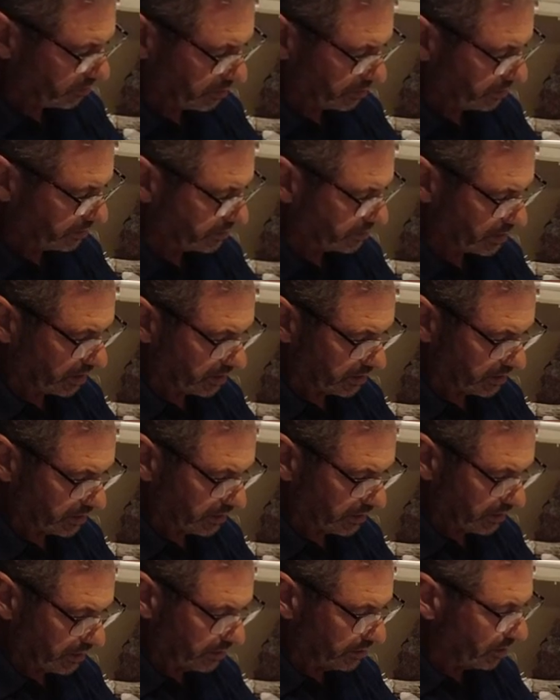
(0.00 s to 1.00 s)
me to take
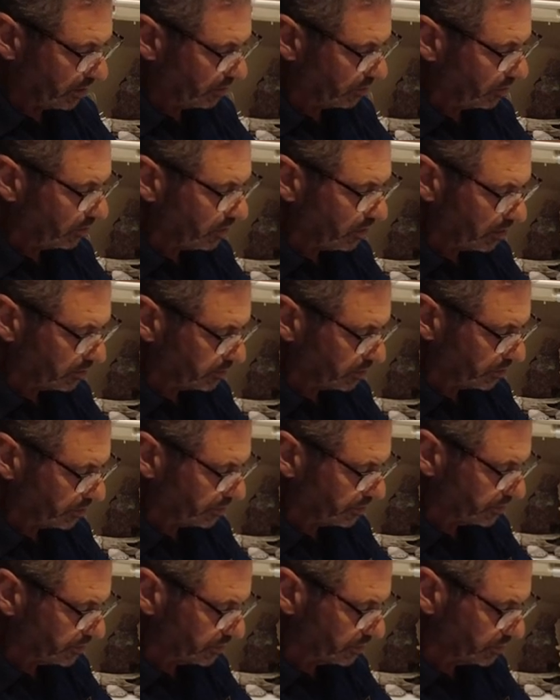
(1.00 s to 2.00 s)
it out. All I'm going
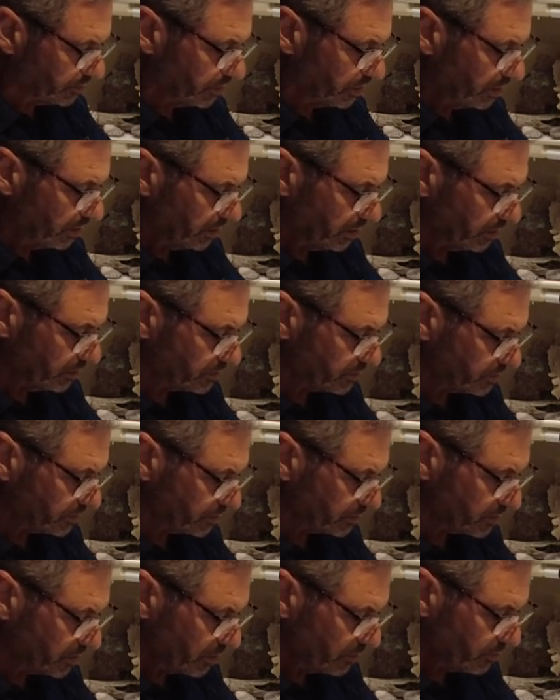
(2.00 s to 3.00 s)
to do is
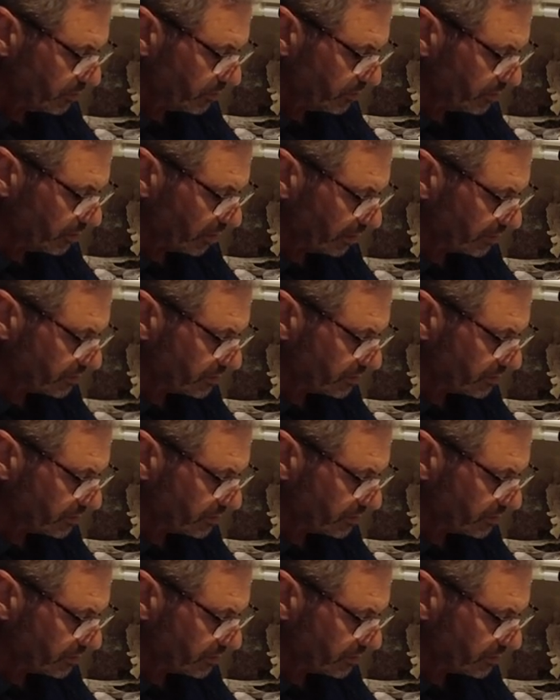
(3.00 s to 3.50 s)
just put a